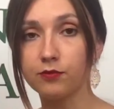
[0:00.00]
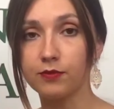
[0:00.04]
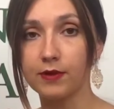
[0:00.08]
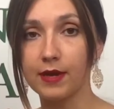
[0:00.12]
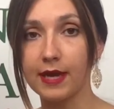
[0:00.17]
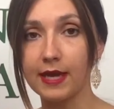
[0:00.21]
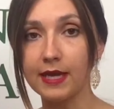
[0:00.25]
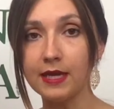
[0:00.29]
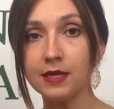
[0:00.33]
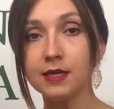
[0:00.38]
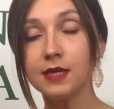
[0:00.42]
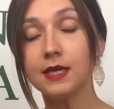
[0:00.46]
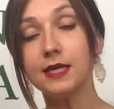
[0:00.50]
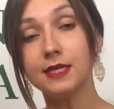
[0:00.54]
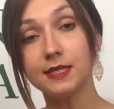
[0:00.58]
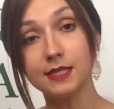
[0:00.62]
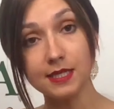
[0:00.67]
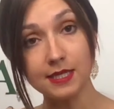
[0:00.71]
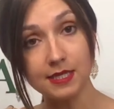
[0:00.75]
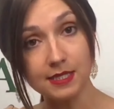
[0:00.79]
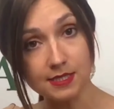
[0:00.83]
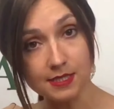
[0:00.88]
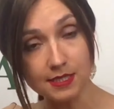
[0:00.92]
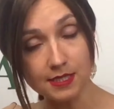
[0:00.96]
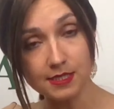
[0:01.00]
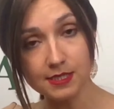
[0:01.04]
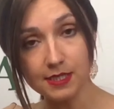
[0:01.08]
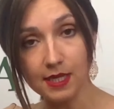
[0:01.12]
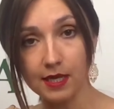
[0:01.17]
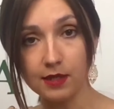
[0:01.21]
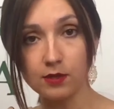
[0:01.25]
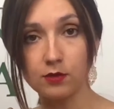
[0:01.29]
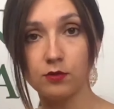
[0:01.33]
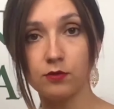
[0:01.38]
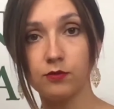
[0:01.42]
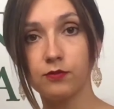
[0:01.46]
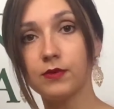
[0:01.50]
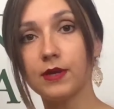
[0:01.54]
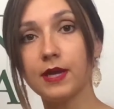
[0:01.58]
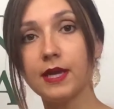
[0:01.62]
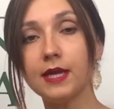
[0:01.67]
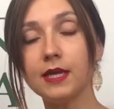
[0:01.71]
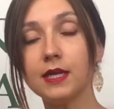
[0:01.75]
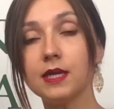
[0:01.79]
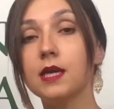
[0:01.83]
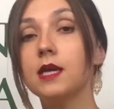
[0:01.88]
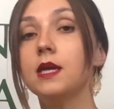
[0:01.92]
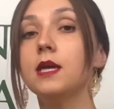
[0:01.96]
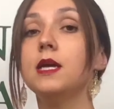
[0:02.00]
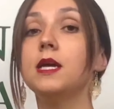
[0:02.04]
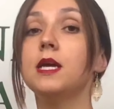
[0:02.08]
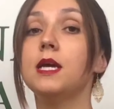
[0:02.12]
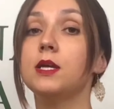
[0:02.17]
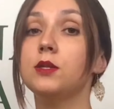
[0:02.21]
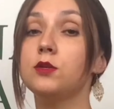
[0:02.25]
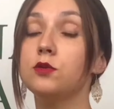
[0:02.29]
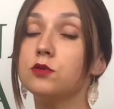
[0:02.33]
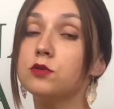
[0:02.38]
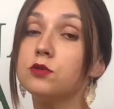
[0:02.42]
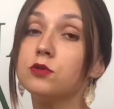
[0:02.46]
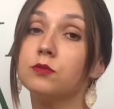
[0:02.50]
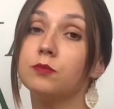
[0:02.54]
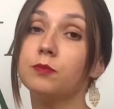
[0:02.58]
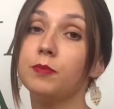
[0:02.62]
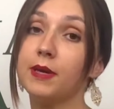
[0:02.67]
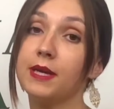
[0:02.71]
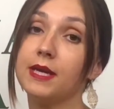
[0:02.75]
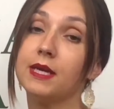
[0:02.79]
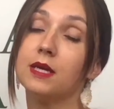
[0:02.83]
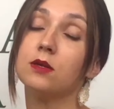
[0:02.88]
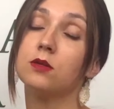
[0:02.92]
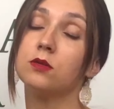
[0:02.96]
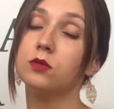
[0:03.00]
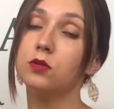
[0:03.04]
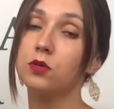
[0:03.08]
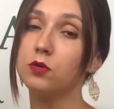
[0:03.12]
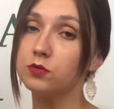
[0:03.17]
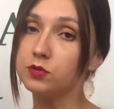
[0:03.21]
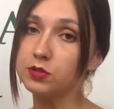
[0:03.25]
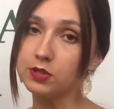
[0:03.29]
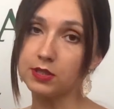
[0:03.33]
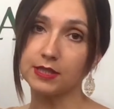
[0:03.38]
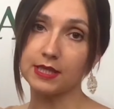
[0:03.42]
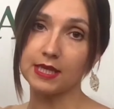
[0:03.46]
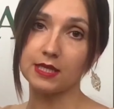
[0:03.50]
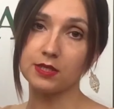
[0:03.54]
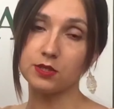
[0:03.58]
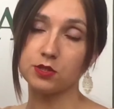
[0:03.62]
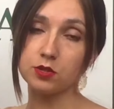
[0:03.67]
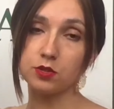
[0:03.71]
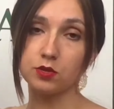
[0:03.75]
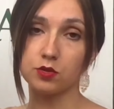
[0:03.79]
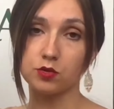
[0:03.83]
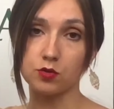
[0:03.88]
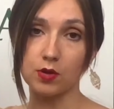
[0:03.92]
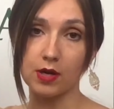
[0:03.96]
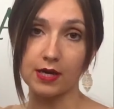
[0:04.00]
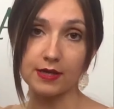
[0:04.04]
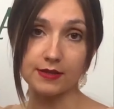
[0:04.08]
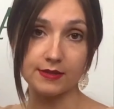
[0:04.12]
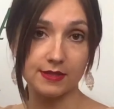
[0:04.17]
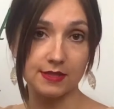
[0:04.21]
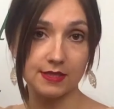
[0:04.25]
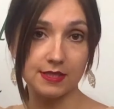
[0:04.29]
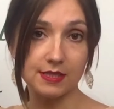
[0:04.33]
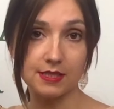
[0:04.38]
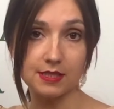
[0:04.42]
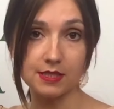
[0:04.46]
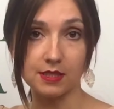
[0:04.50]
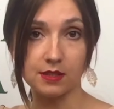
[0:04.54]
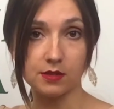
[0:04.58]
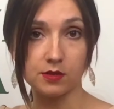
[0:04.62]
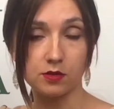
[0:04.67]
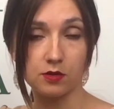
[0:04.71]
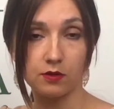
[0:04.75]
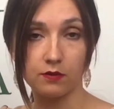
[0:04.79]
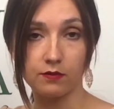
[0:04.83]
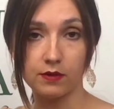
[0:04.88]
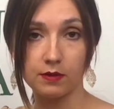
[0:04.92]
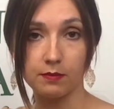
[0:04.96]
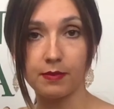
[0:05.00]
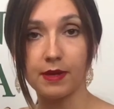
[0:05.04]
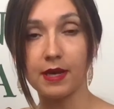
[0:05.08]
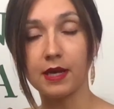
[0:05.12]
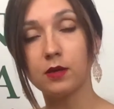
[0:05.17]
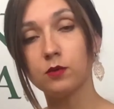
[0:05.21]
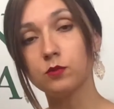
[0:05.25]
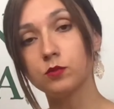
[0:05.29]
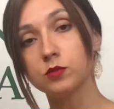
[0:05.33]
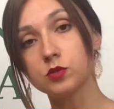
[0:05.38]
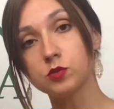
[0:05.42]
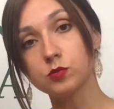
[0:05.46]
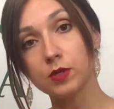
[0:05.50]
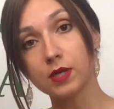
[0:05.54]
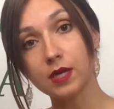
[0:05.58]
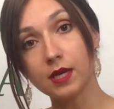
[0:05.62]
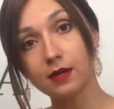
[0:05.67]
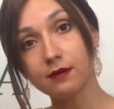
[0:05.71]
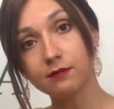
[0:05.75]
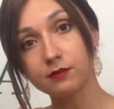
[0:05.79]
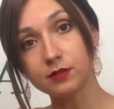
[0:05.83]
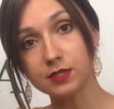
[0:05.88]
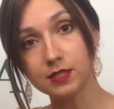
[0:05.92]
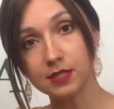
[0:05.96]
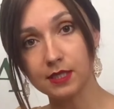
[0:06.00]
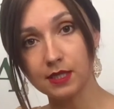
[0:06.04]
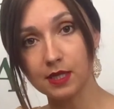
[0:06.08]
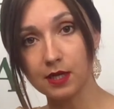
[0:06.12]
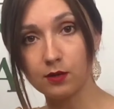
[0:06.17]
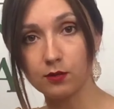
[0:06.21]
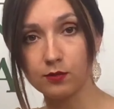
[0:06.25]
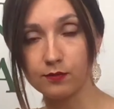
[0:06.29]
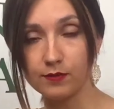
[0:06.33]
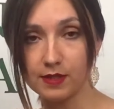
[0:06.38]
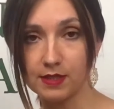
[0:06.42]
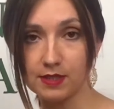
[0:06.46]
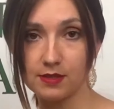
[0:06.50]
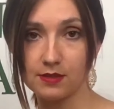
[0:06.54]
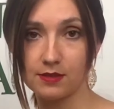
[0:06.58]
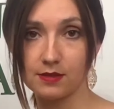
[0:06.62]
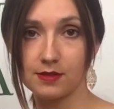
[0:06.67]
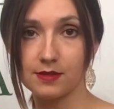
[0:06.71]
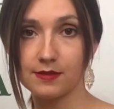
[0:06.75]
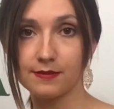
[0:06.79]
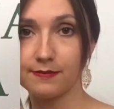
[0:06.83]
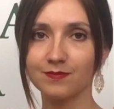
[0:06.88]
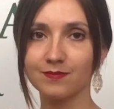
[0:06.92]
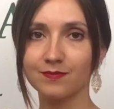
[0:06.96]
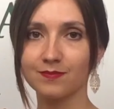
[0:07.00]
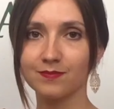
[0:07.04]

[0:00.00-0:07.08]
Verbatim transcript: fake, it is a sign of fake and you should pay close attention to other details of the bag which we covered in our videos.